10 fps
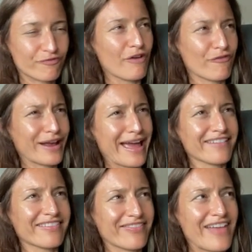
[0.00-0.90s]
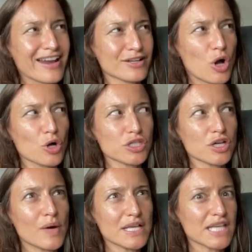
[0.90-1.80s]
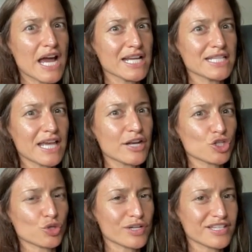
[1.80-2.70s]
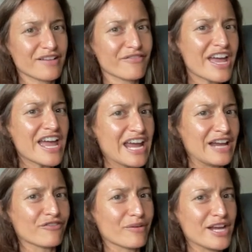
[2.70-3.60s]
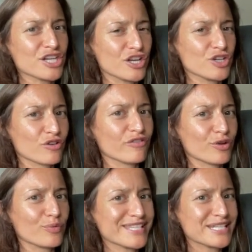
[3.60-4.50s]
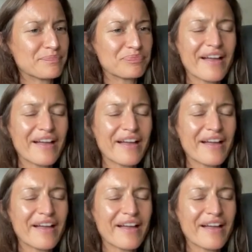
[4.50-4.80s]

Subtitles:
forgetting that that is also a science and a source of information and truth and wisdom.